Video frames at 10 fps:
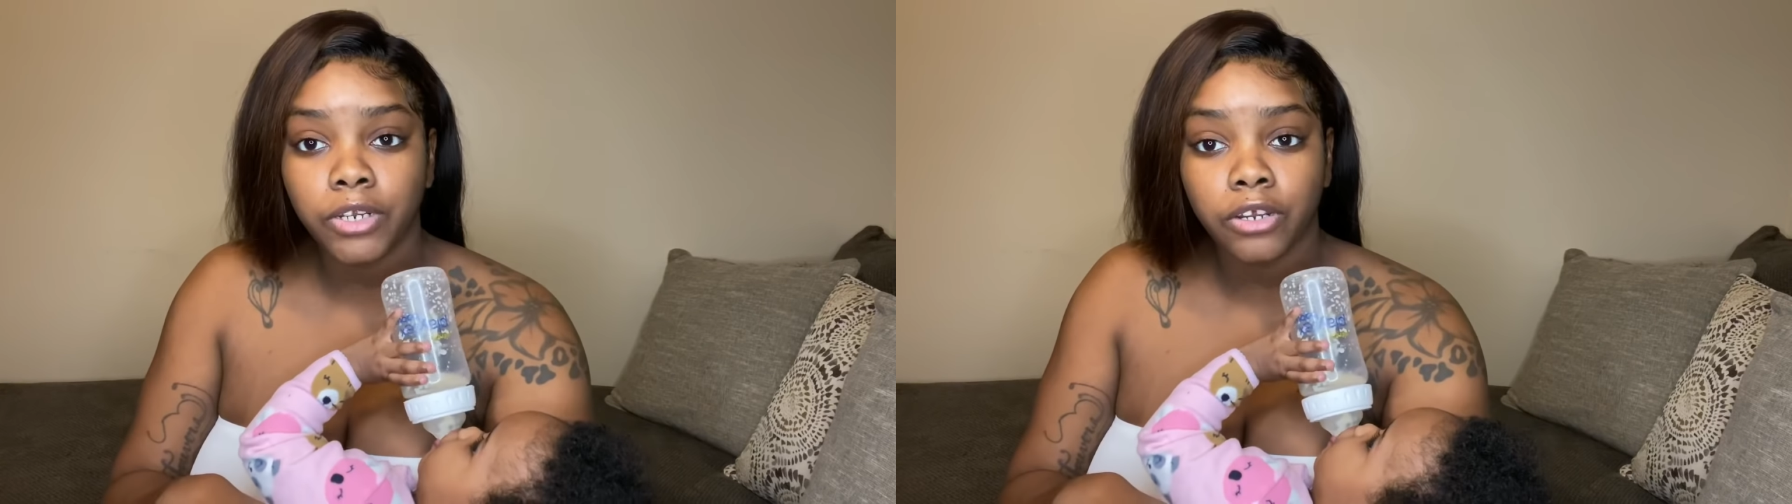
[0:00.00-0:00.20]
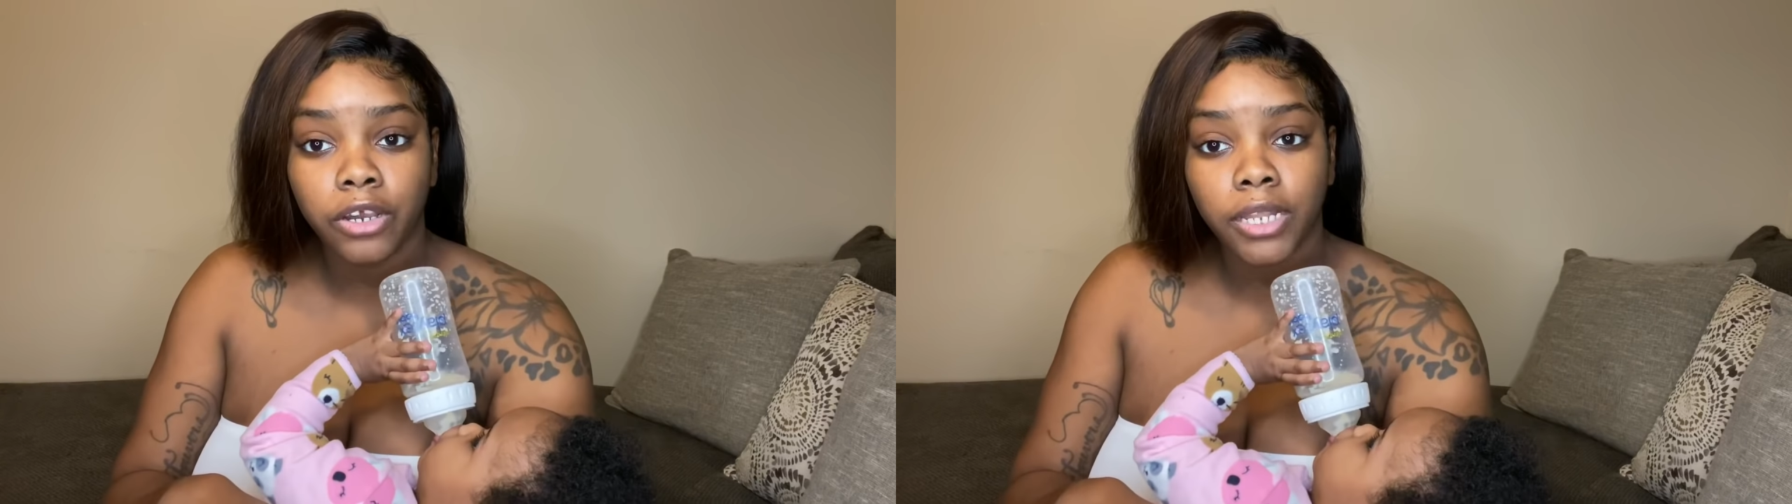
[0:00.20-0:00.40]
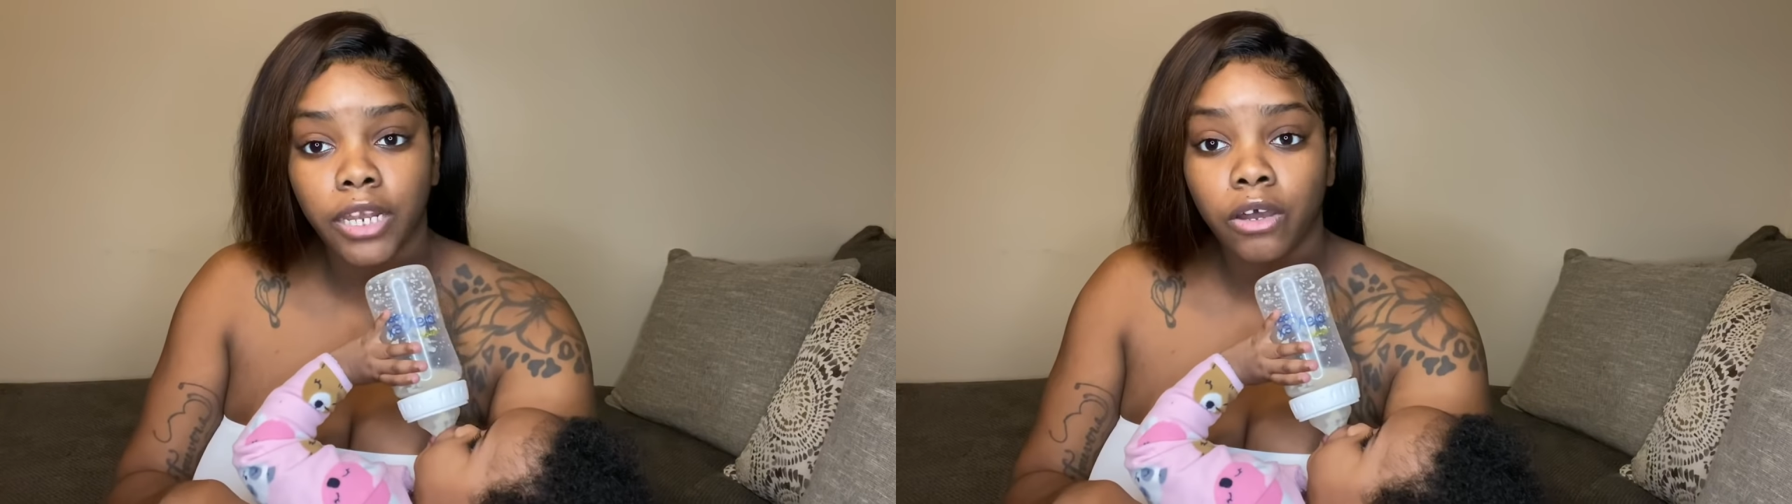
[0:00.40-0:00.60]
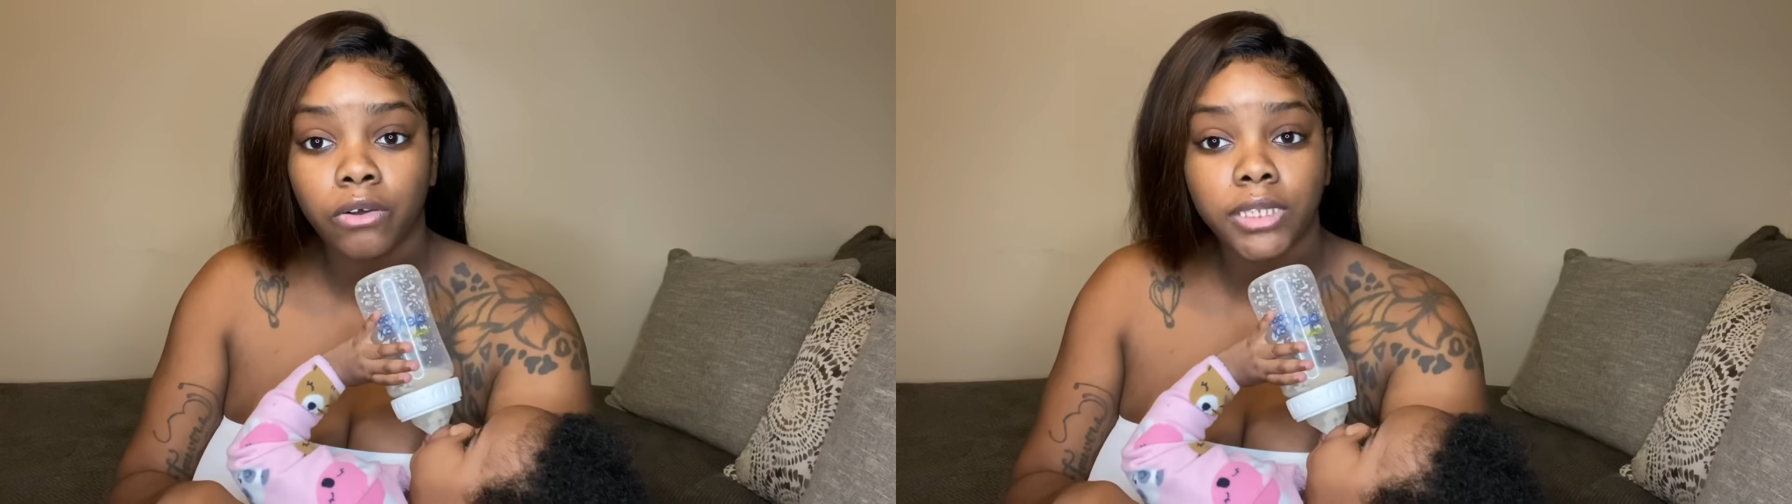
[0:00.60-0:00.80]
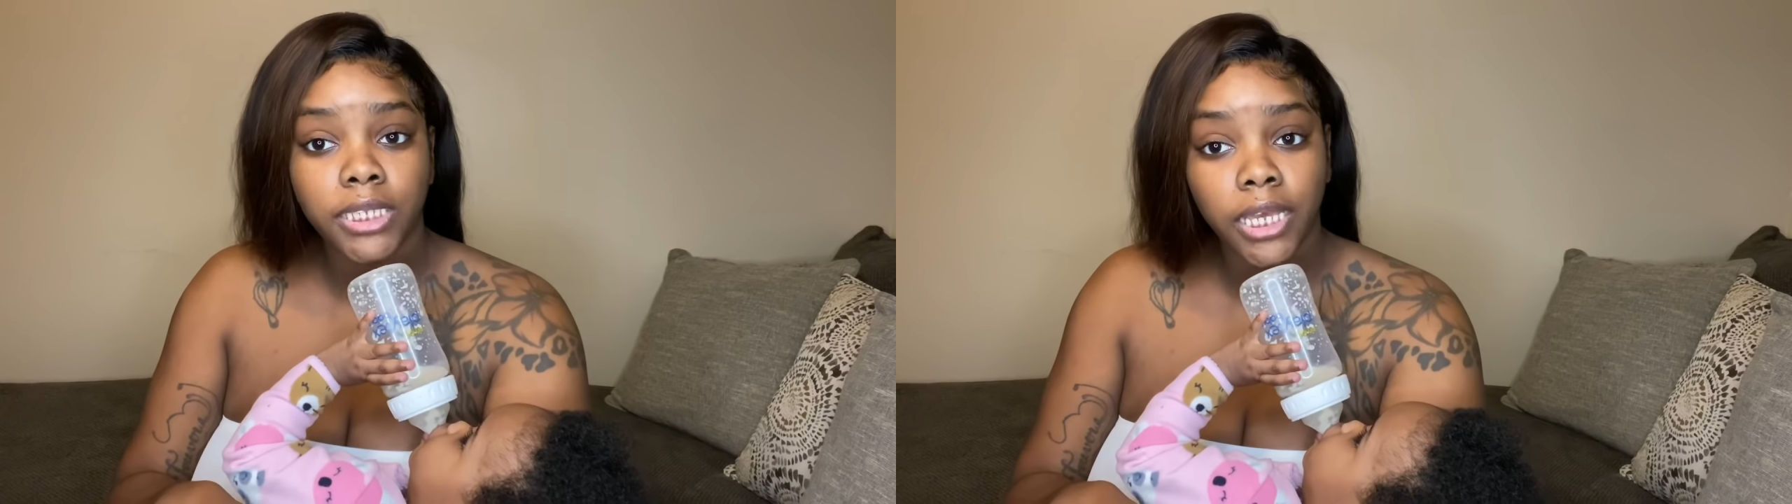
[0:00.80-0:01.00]
girl at a
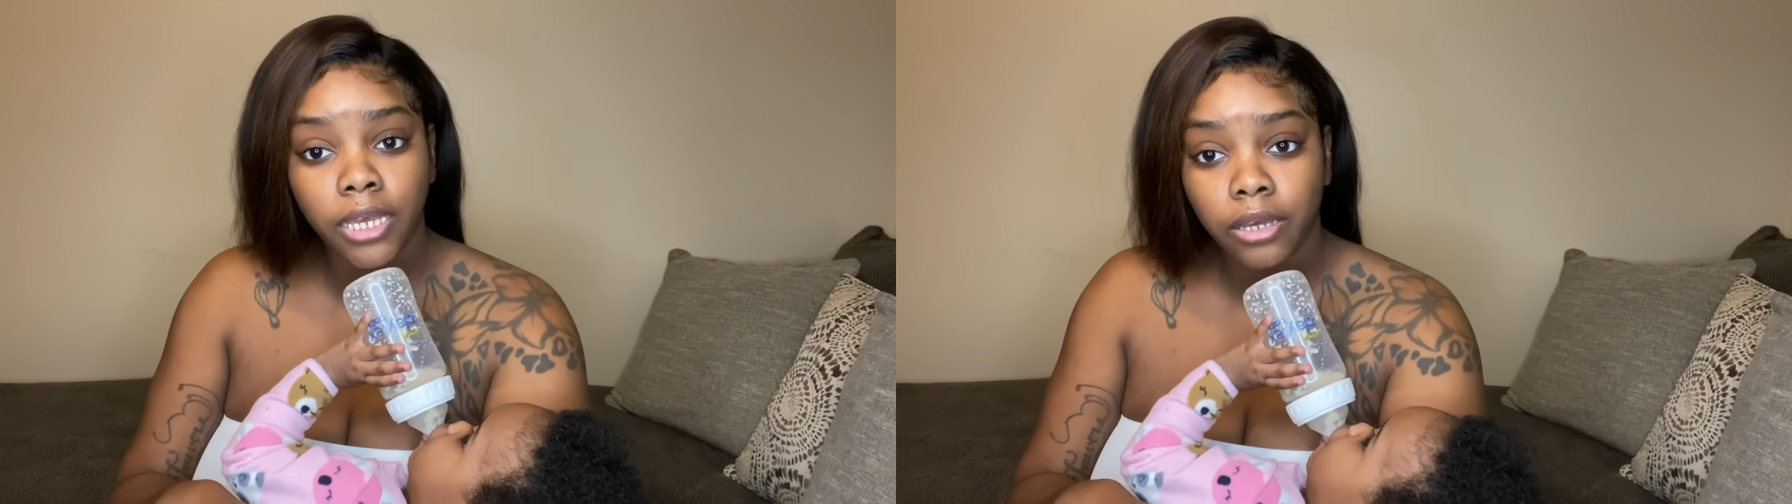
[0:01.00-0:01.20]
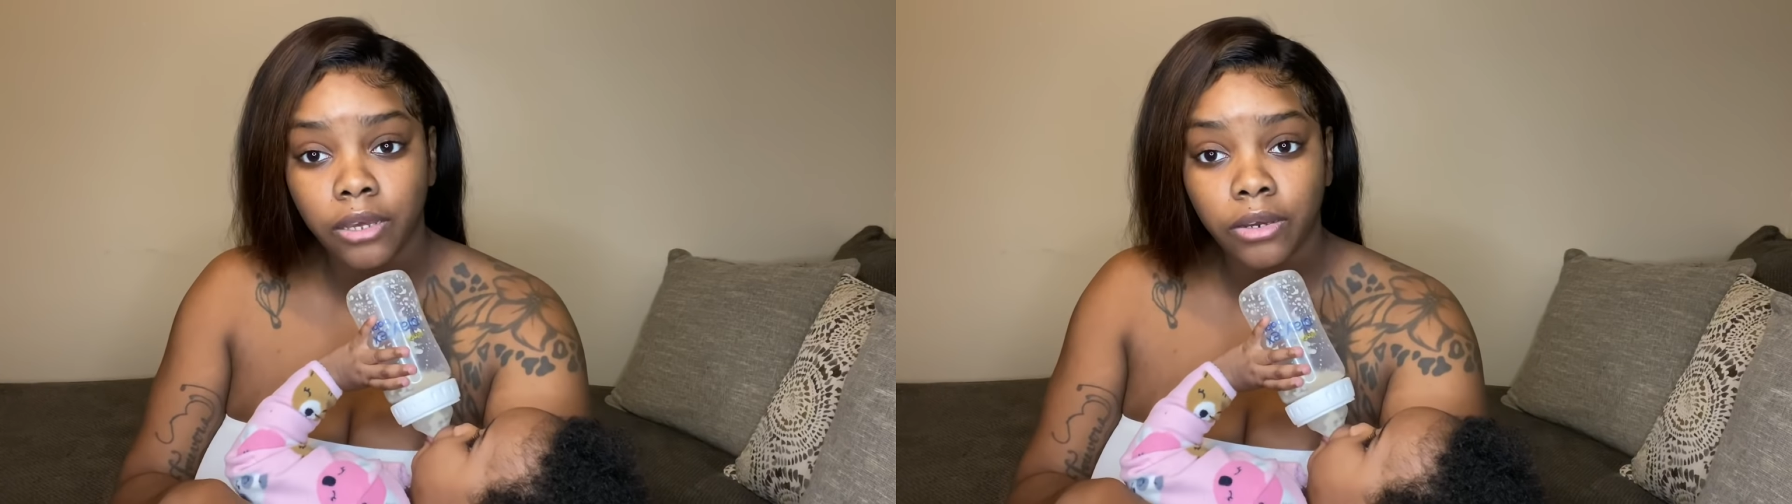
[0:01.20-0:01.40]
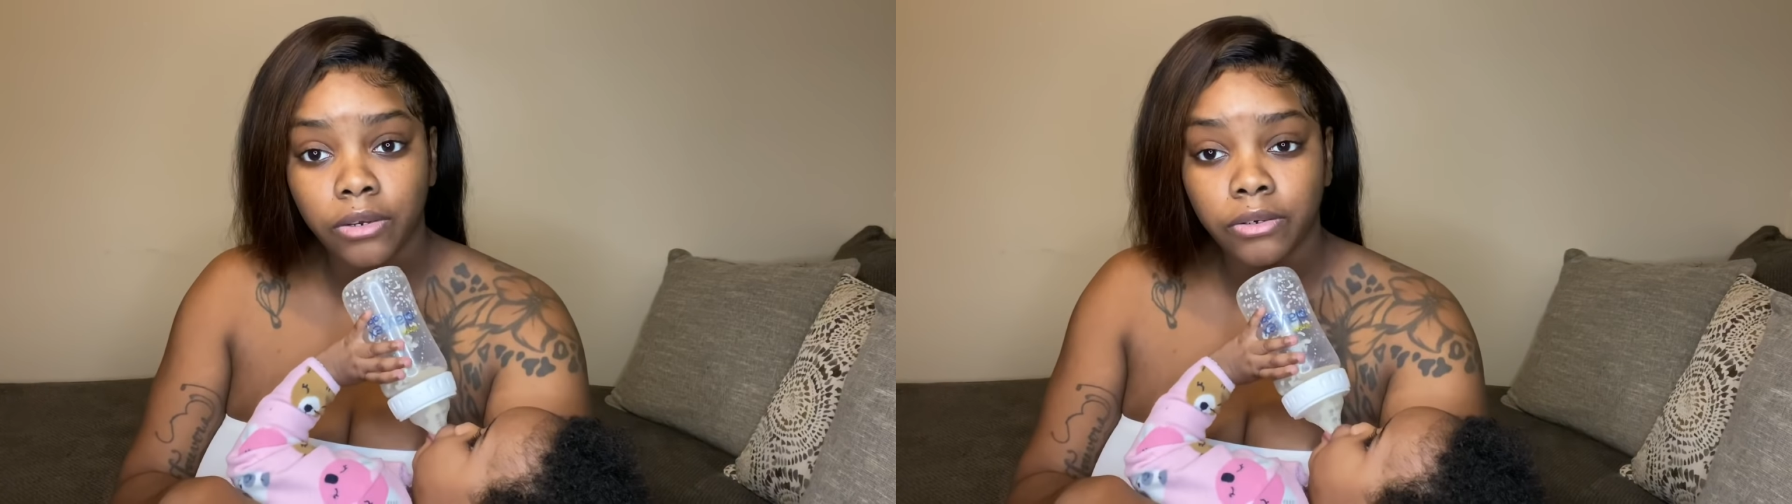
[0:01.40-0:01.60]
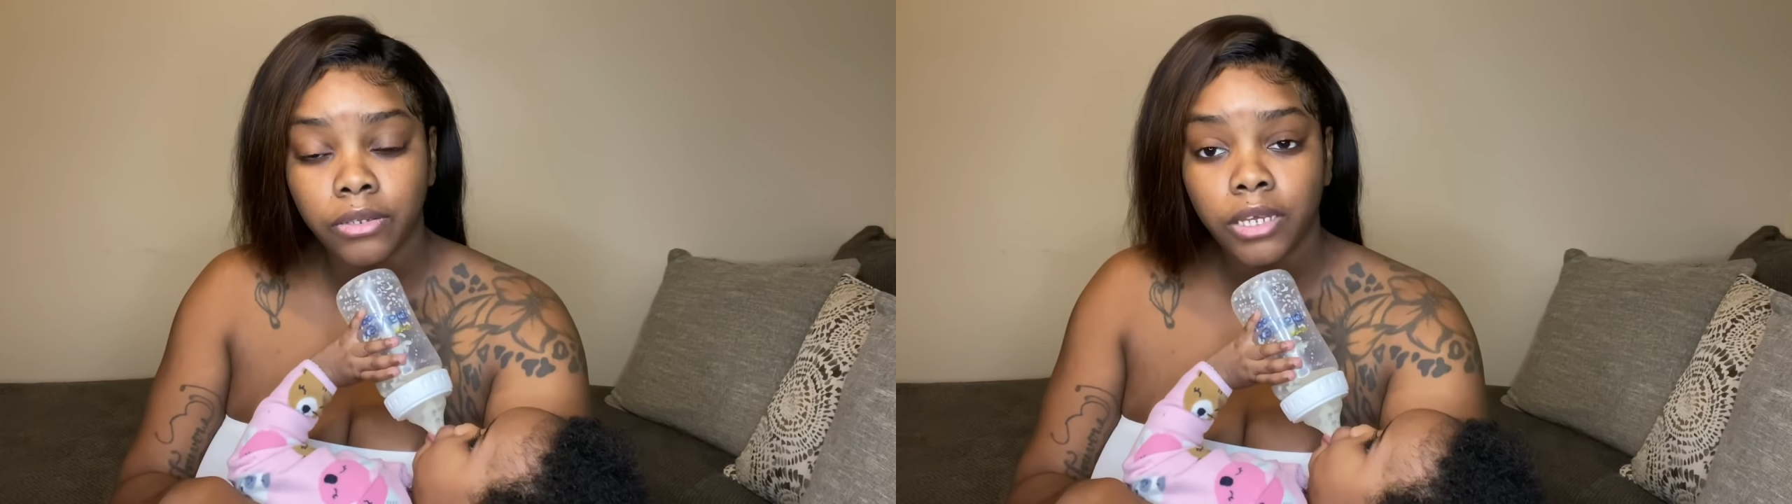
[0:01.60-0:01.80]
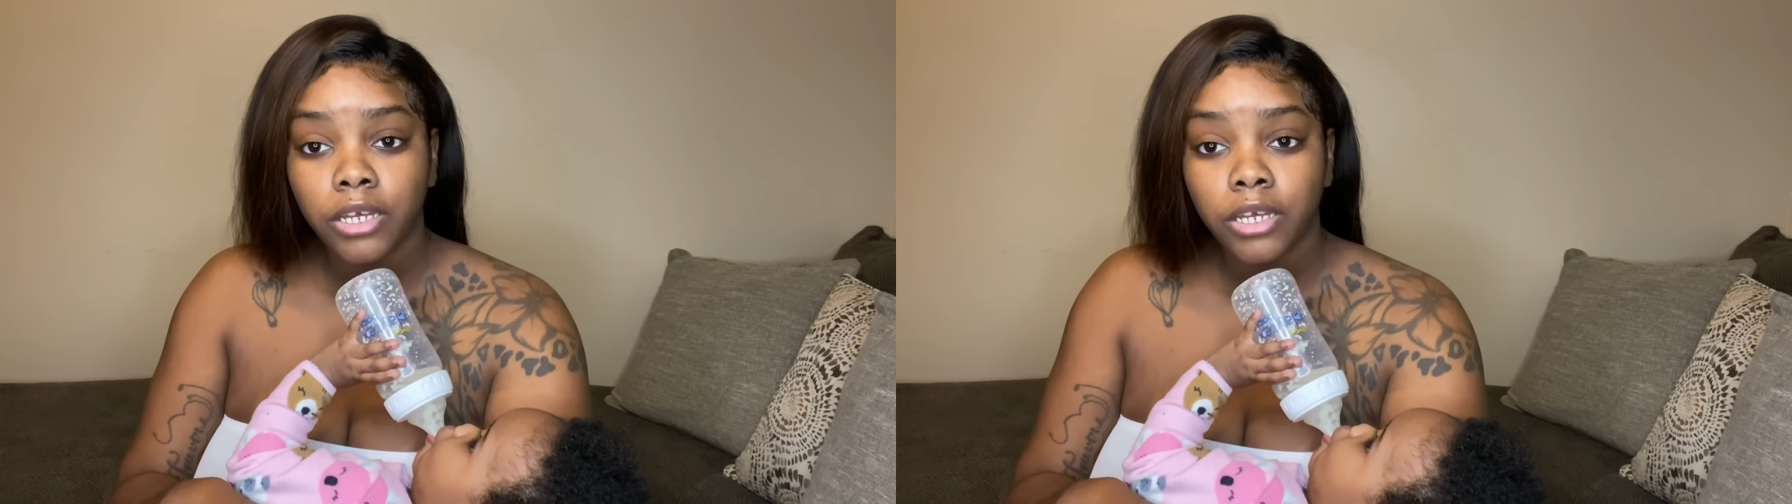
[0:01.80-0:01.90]
hotel,